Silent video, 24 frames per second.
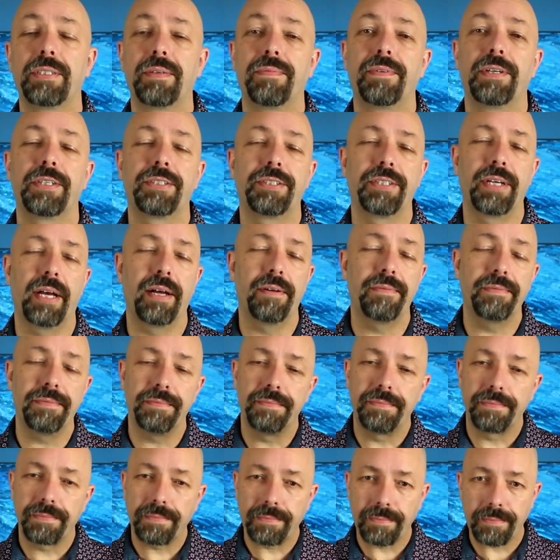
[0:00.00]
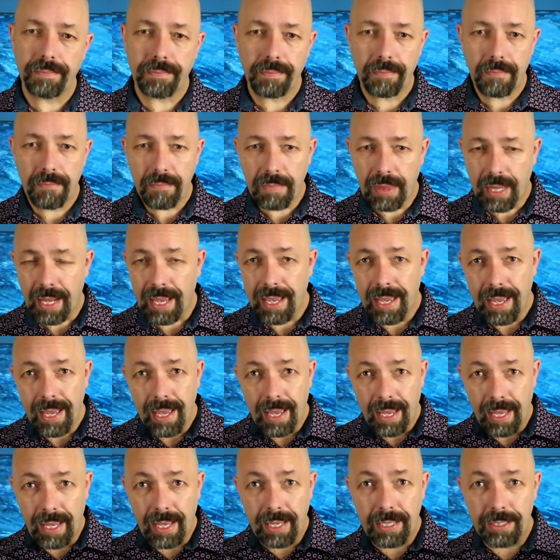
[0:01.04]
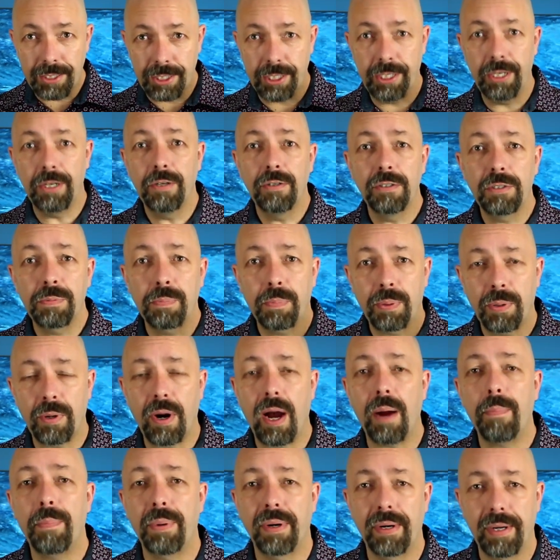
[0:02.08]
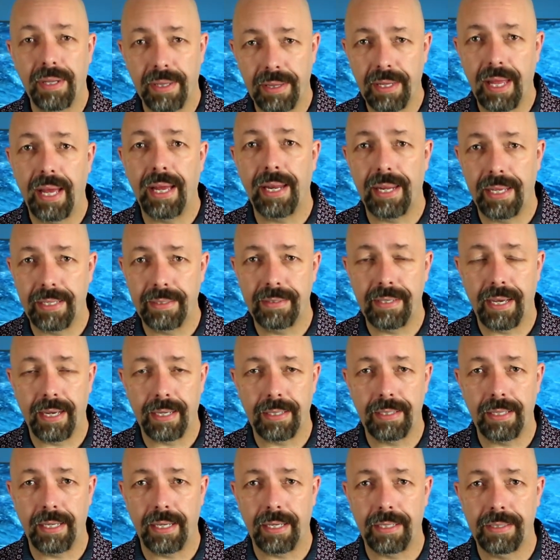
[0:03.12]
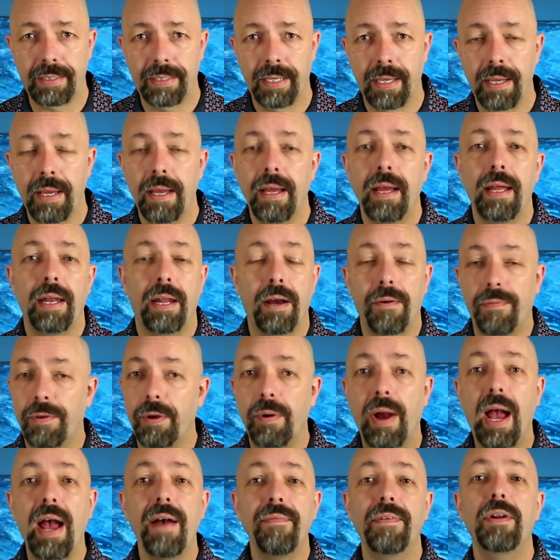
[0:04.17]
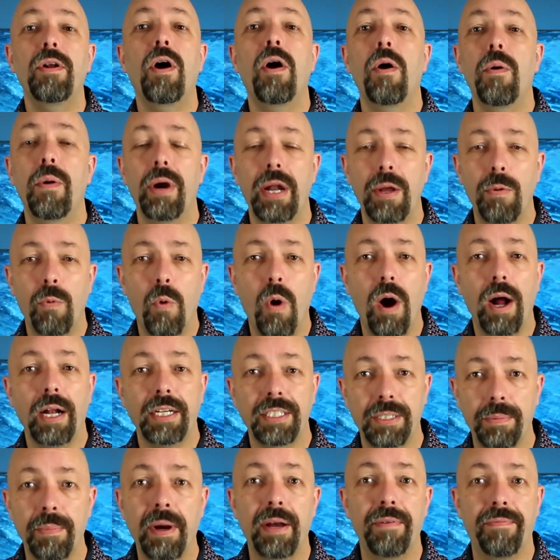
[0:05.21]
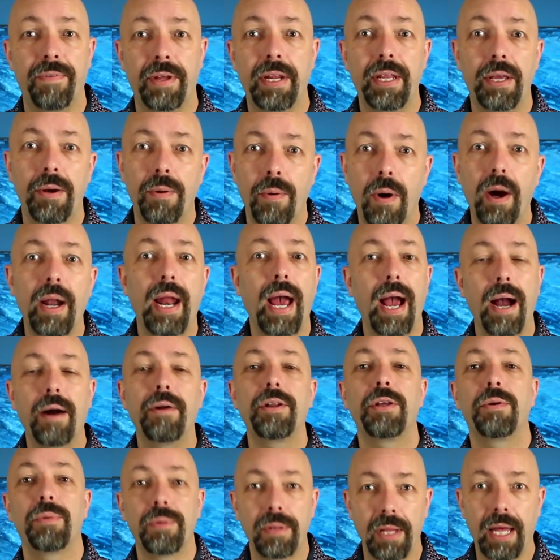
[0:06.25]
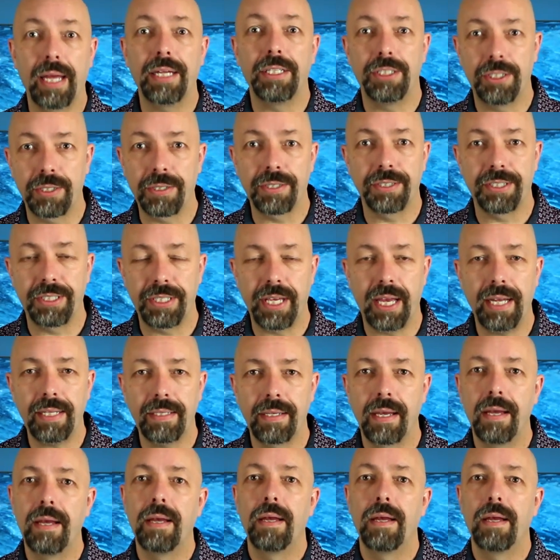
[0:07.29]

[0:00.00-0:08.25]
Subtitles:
of yourself is use proper lighting techniques. Now, if you haven't already watched my video on how do you light your set,